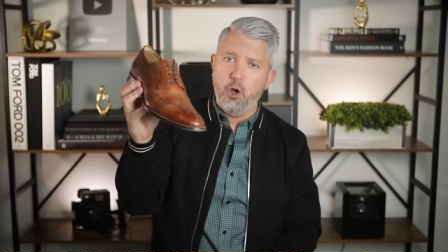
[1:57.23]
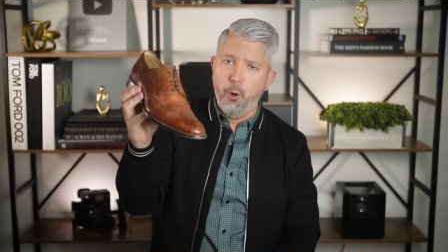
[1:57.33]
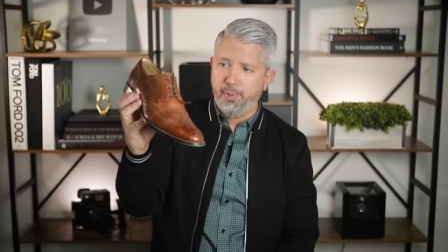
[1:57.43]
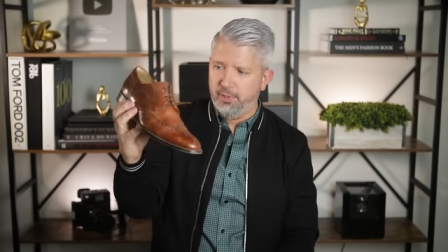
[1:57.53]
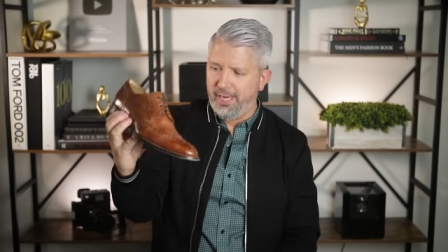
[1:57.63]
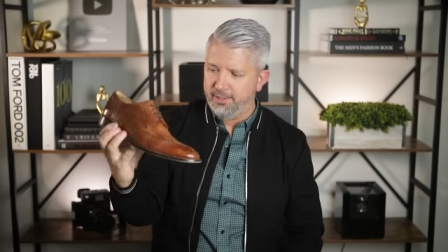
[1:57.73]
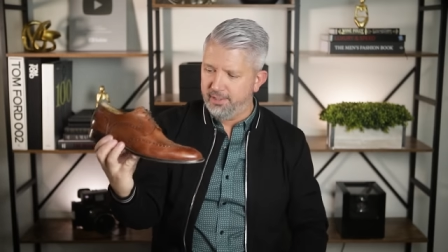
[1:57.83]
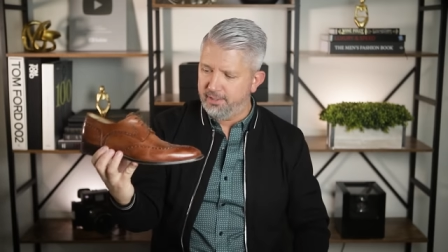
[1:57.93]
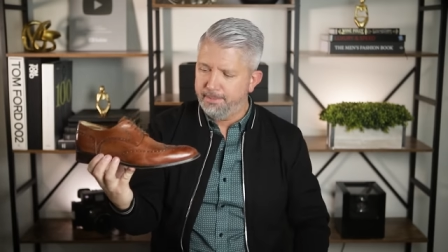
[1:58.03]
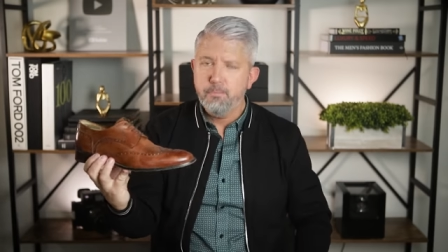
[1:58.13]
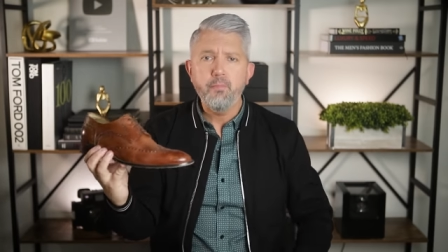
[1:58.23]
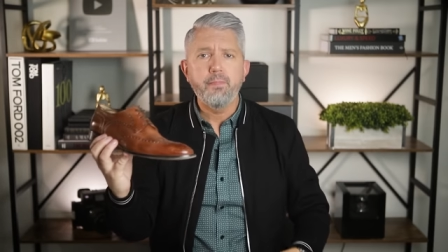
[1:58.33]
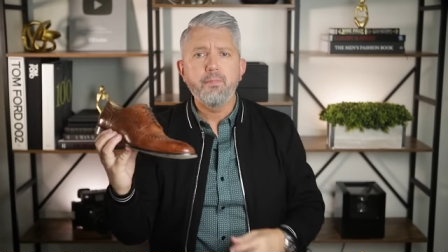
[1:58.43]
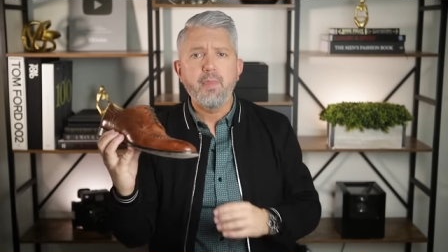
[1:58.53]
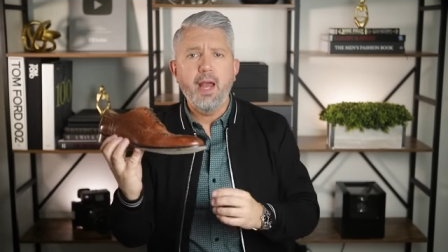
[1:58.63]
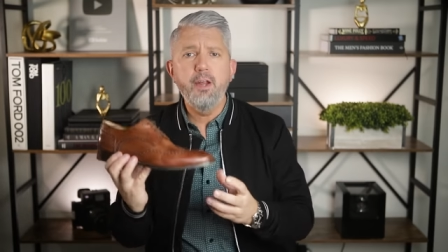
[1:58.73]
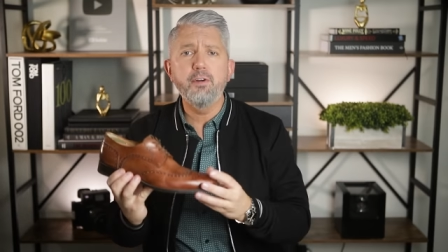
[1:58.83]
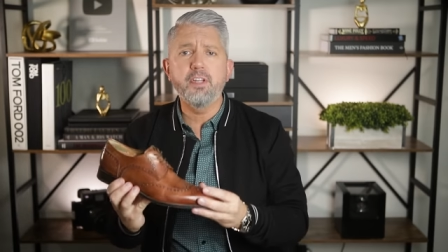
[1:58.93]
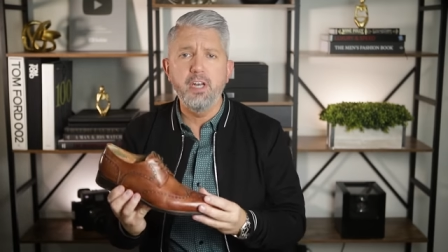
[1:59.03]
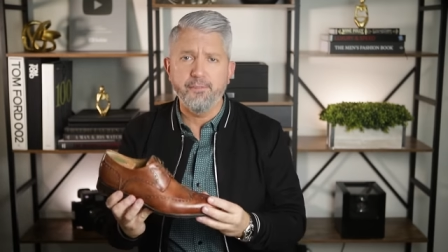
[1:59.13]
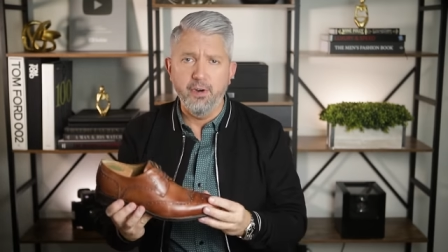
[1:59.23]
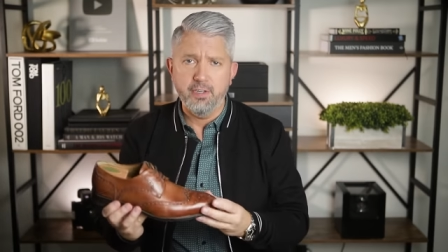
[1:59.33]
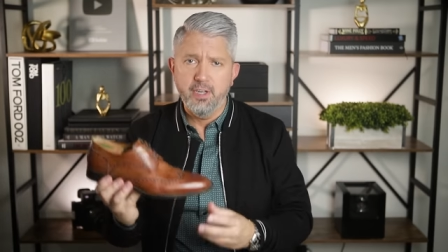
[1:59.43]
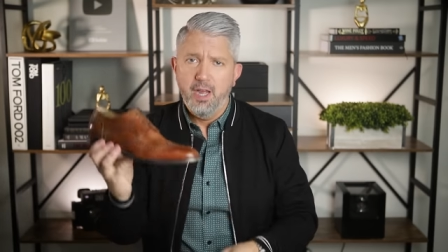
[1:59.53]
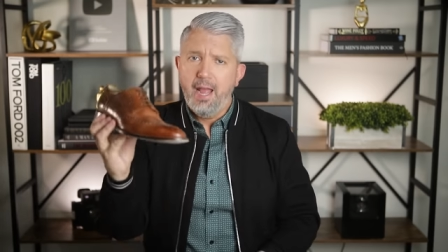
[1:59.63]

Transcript: open laces. And here's the difference.